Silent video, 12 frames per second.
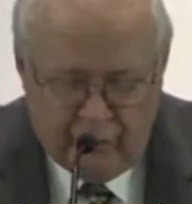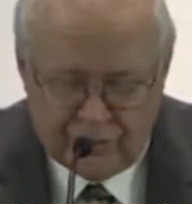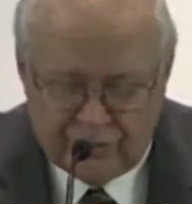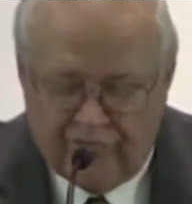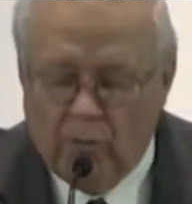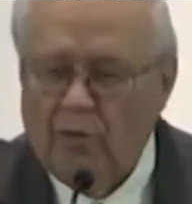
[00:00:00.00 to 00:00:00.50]

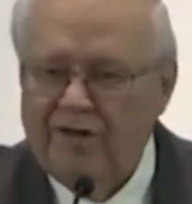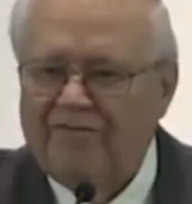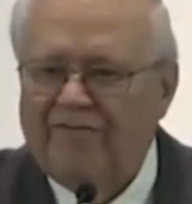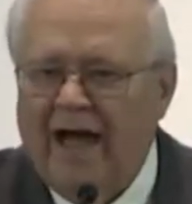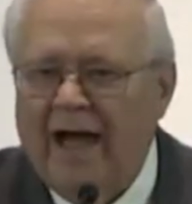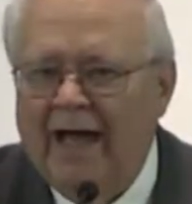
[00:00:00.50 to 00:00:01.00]
verse
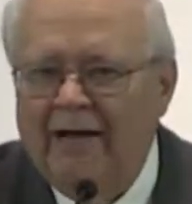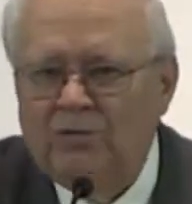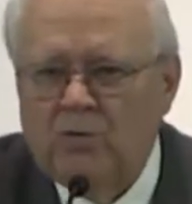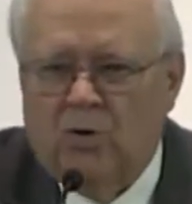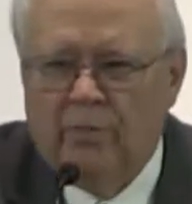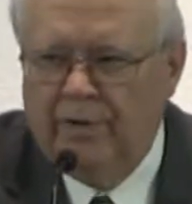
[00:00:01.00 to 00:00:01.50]
45
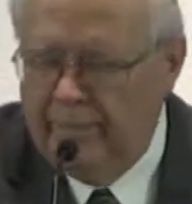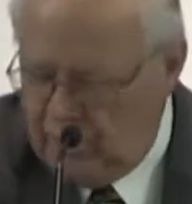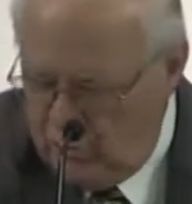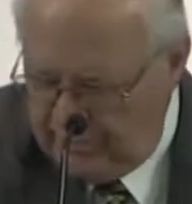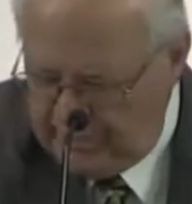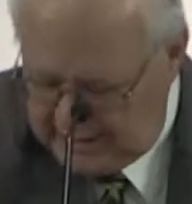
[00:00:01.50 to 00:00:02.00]
is where we're
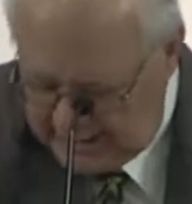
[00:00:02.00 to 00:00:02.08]
going to